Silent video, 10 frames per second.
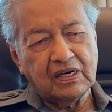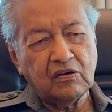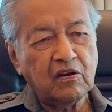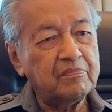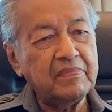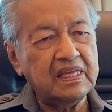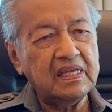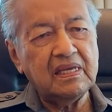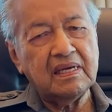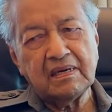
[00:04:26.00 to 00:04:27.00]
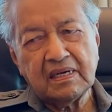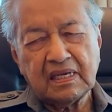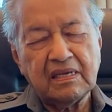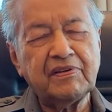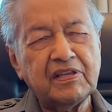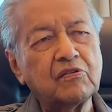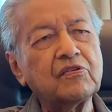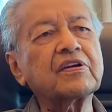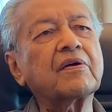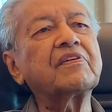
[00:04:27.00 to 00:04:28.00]
not me, give it to
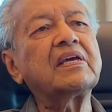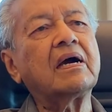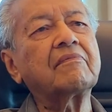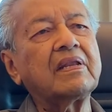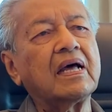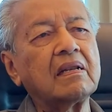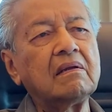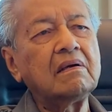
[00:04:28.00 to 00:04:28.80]
Shafi Abdal.